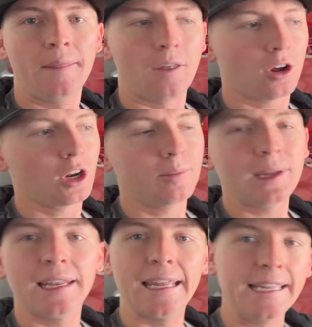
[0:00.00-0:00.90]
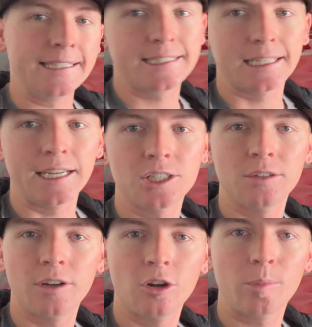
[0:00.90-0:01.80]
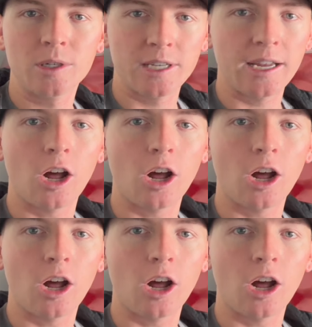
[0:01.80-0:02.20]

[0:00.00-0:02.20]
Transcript: Not gonna be an installation video per se.